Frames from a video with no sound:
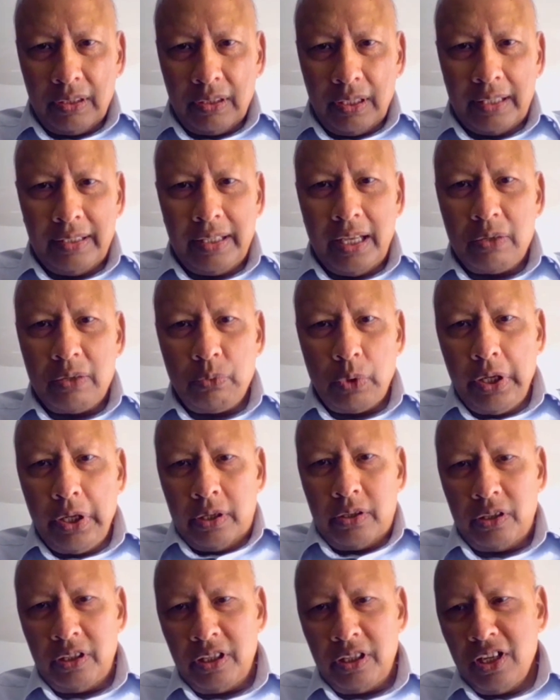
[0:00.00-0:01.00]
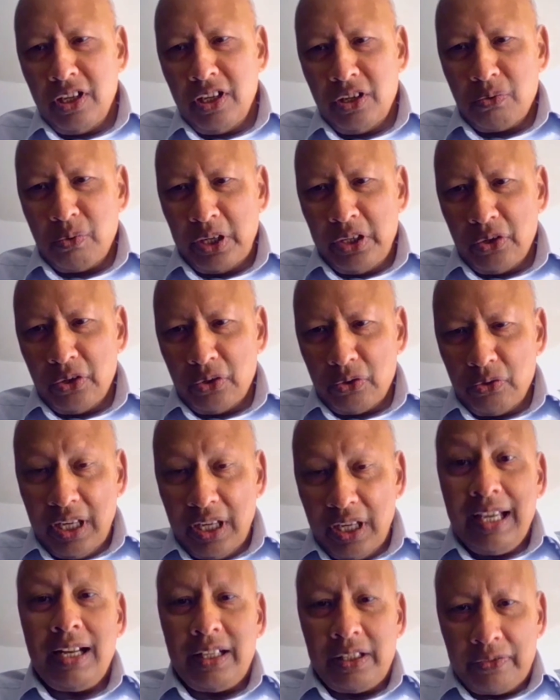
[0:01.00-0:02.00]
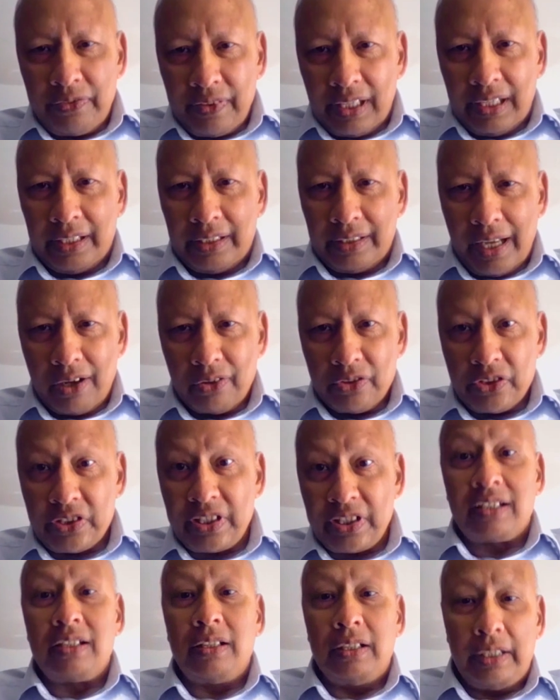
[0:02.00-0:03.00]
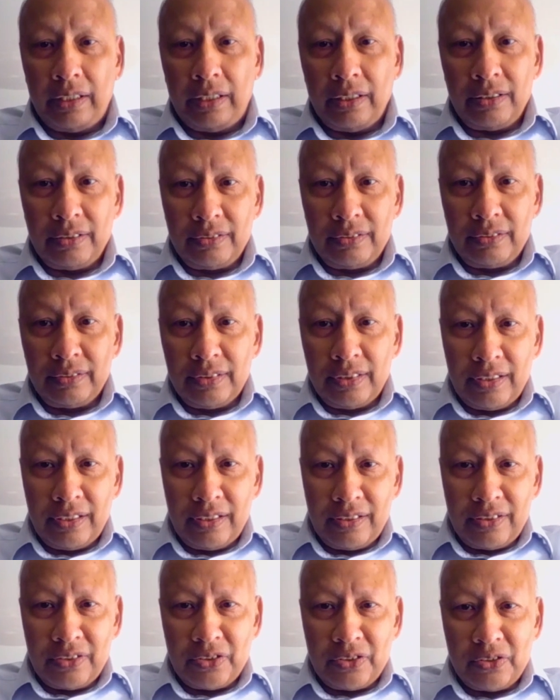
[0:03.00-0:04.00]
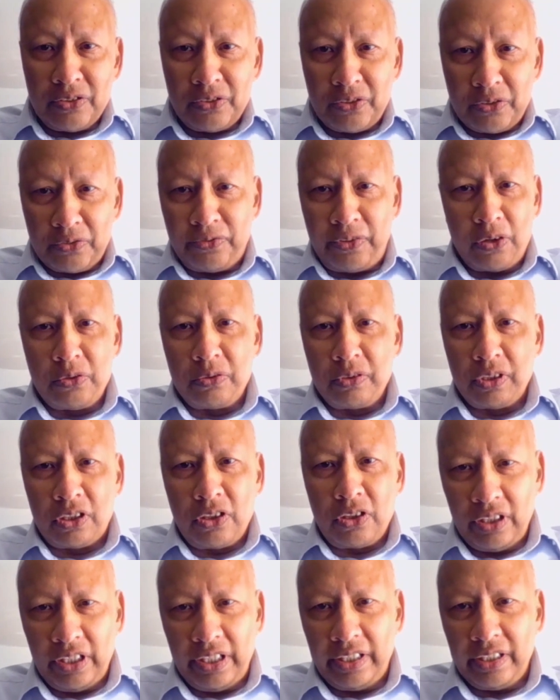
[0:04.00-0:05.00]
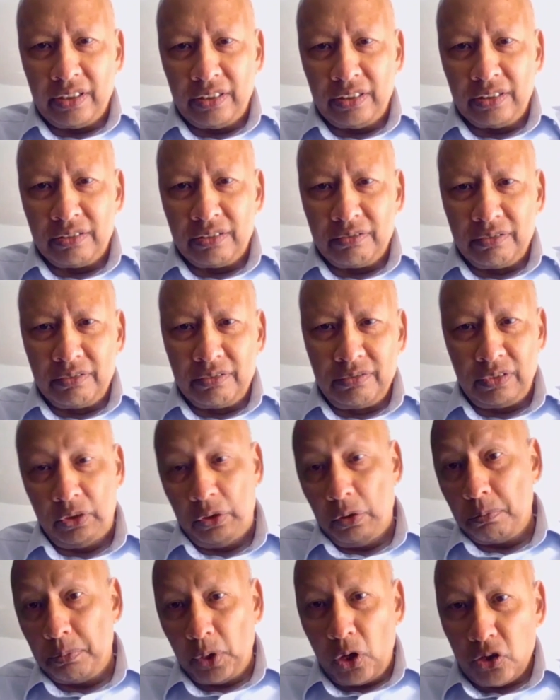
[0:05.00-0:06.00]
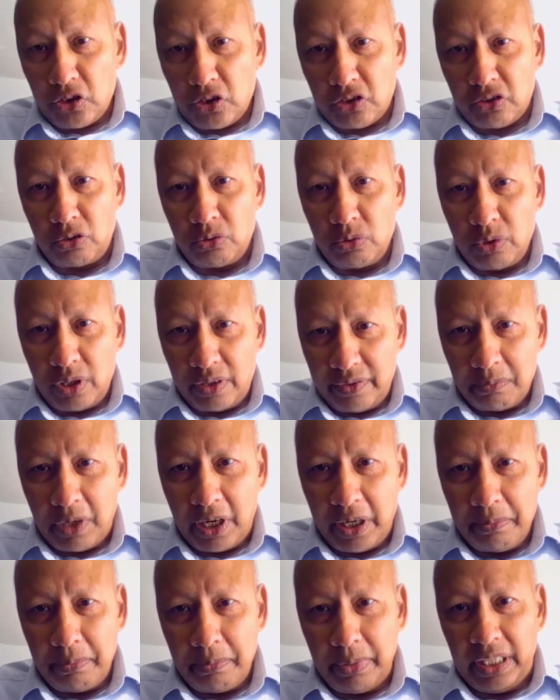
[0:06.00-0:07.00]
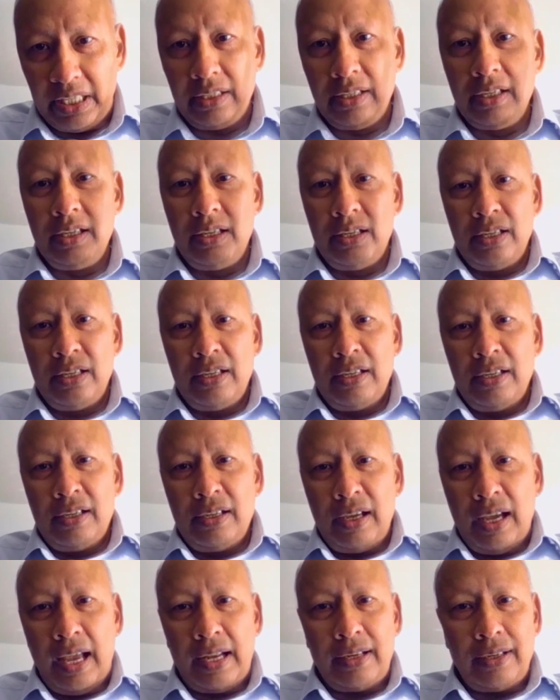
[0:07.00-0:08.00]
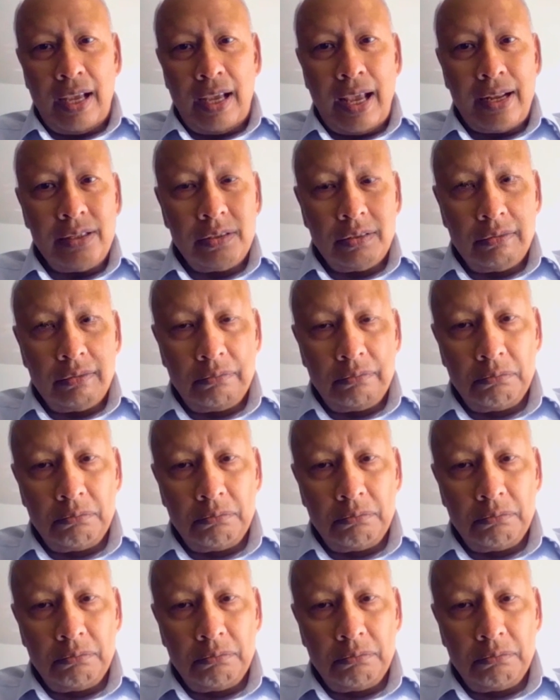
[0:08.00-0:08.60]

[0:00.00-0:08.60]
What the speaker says: And then when you're really feeling down, suddenly to phone a colleague and or your boss or whoever it might be and